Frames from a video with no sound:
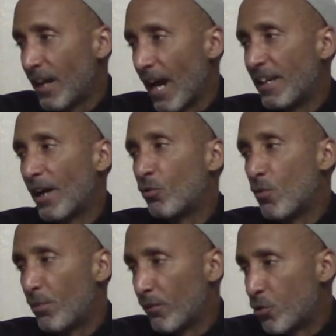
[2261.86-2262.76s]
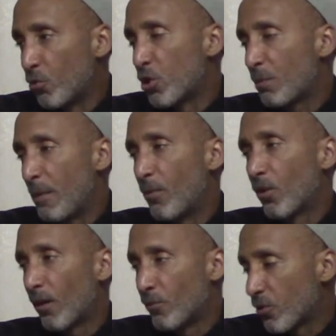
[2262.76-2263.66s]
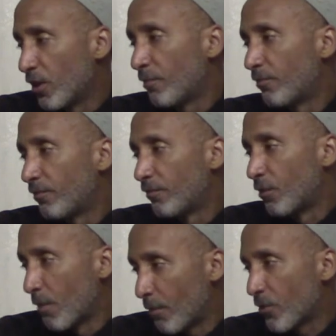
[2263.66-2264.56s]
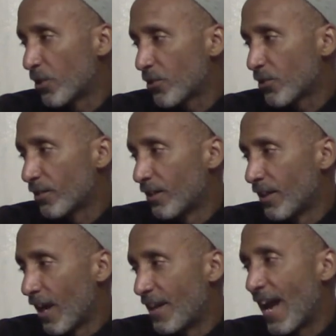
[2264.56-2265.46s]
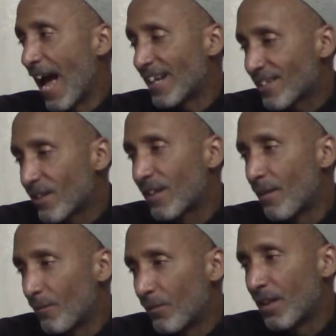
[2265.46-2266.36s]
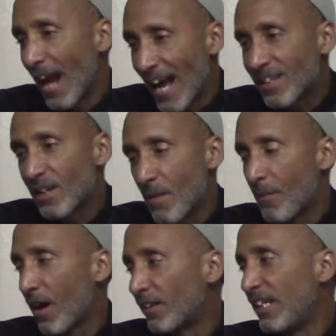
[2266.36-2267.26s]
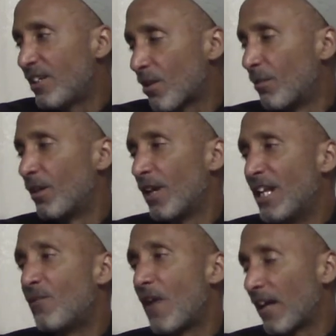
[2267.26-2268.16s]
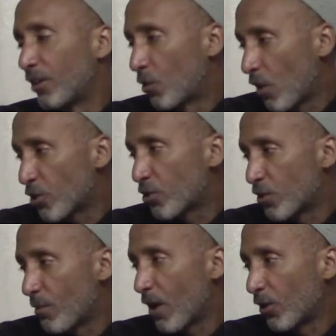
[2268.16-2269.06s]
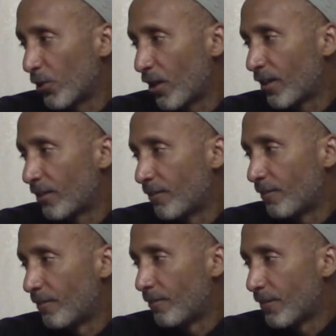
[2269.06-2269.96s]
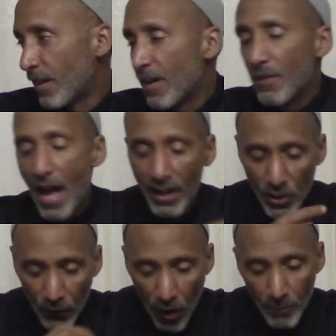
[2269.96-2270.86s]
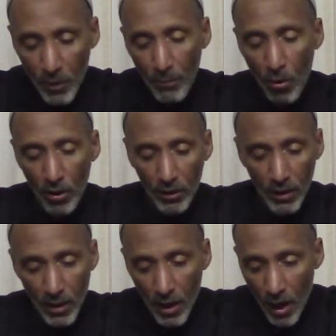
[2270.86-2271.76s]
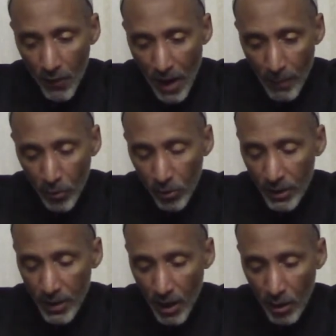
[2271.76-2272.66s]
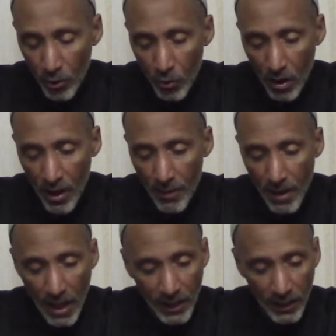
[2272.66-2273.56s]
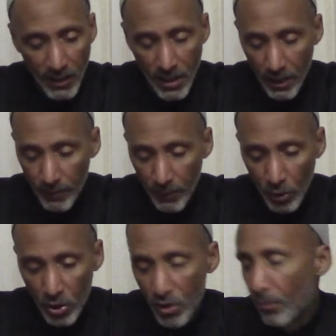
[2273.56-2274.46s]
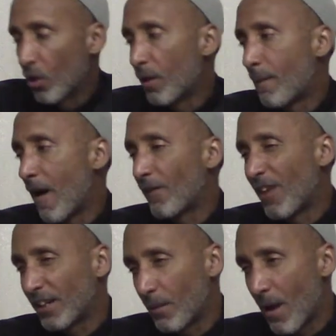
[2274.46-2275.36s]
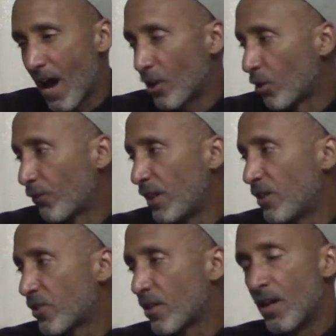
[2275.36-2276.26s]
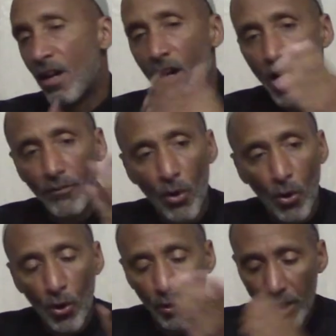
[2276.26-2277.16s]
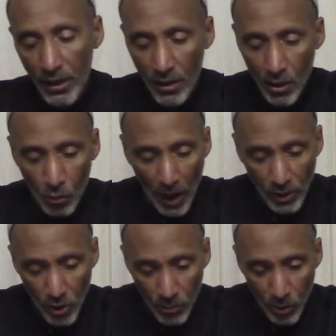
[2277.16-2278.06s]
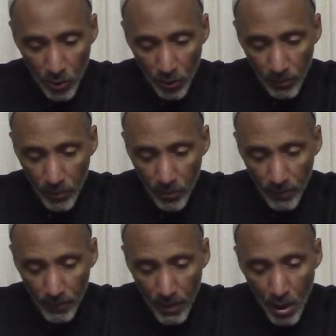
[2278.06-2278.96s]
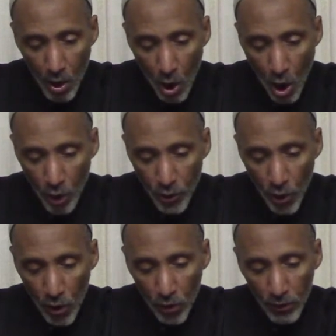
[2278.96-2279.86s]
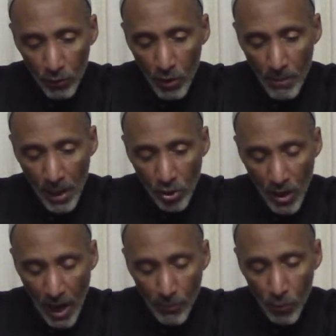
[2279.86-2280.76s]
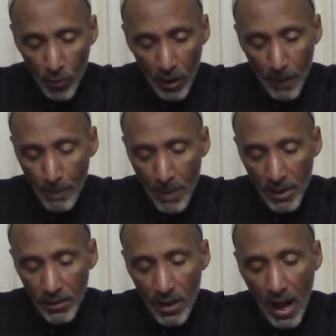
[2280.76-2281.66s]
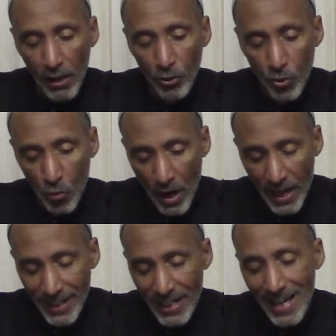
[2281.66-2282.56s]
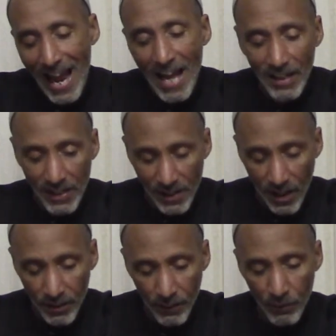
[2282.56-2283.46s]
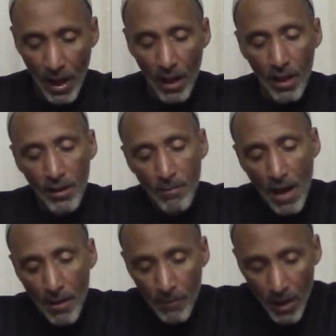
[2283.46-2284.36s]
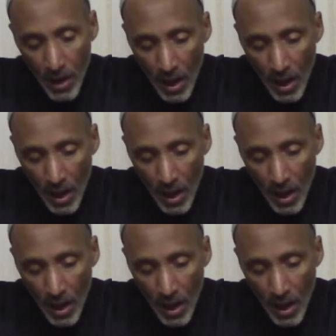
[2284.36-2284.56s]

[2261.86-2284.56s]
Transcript: and that group of Jewish people come to him. Remember this? And they ask Imam Ali some invalid questions about Allah. That is from the book of Abu Nu'aym Al-Hiyya, which is a book about like the biographies of the early righteous Muslims. Also, we mentioned Abu Muhammad Al-Juwayni and his son, Imam